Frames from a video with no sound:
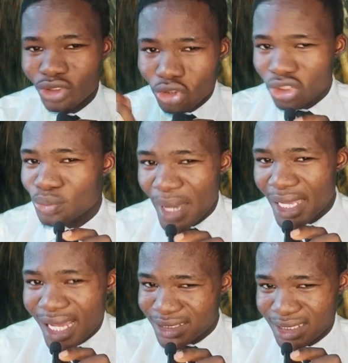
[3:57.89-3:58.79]
It's not just
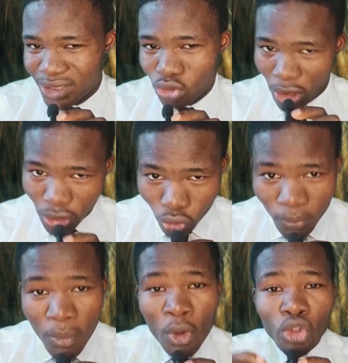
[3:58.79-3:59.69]
by accessing knowledge. Oh,
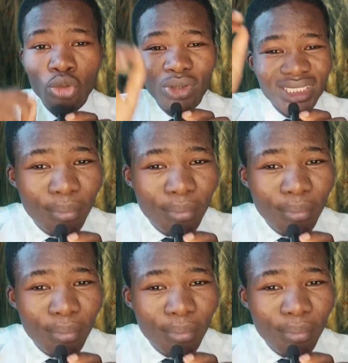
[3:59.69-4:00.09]
you